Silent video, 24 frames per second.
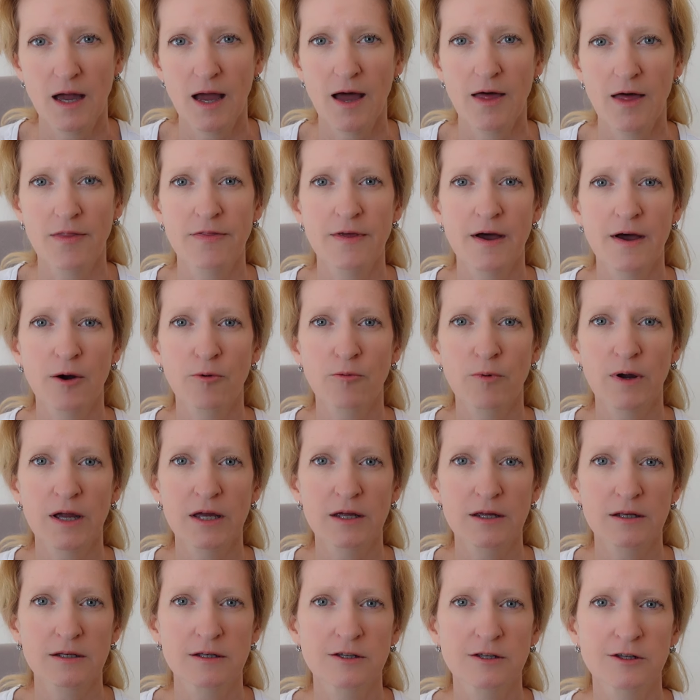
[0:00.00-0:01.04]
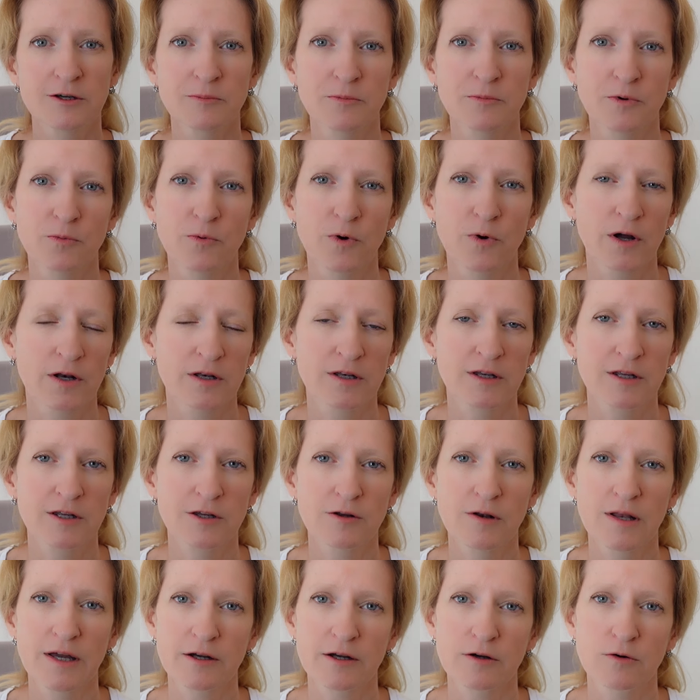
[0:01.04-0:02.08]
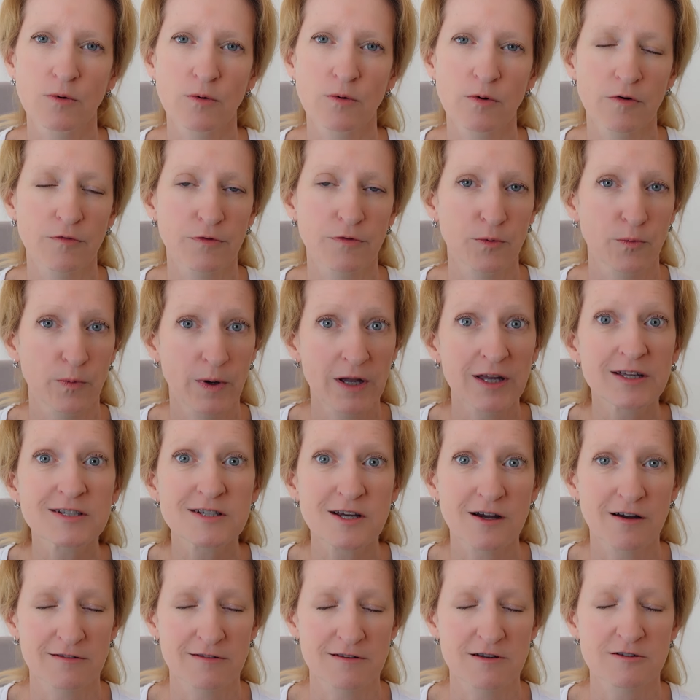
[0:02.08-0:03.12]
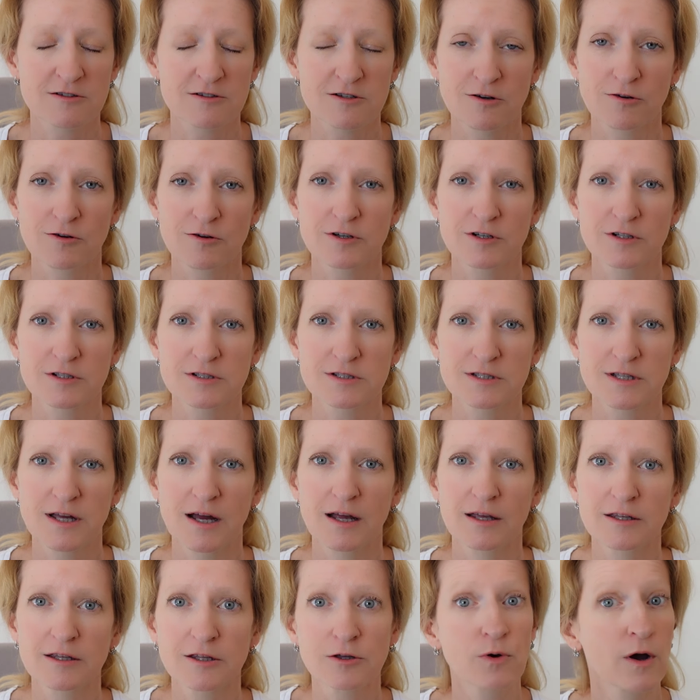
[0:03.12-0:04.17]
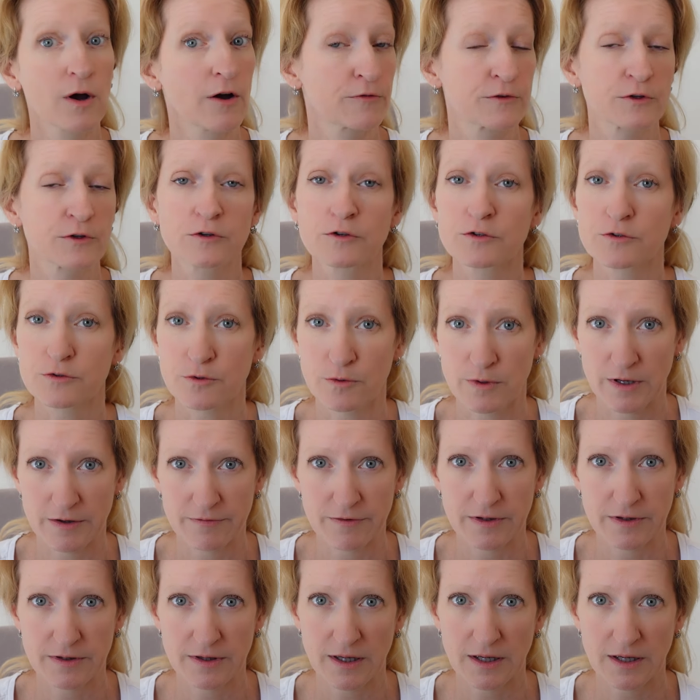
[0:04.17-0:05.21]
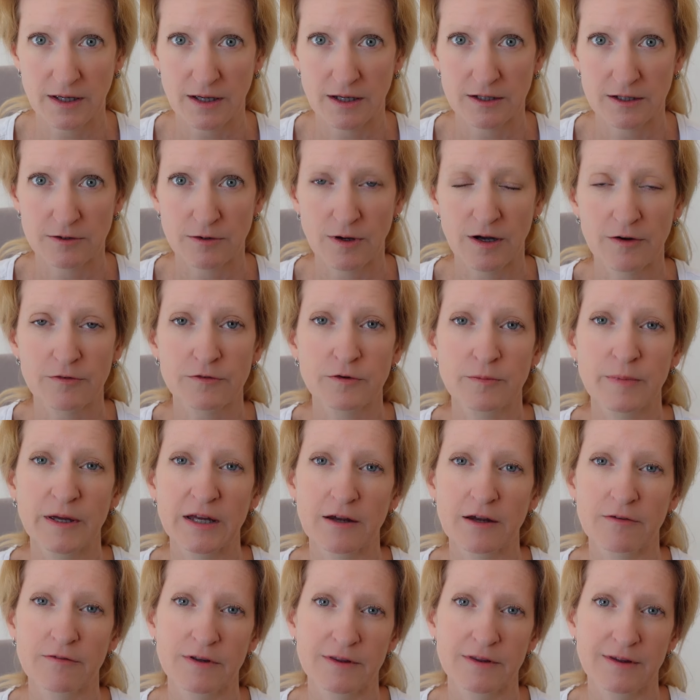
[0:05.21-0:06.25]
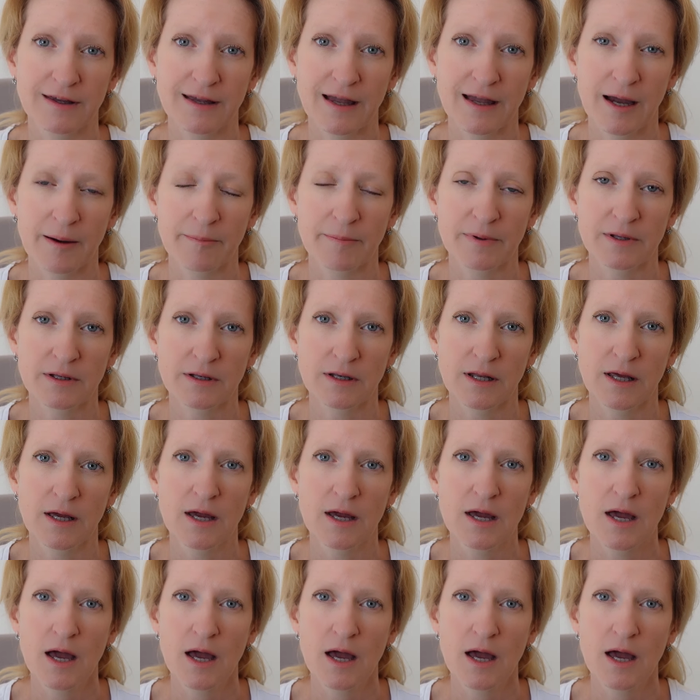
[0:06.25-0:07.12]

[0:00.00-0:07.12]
And that way, number one, you let go of the weight on your shoulders that you have to control everything and you have to make everything happen.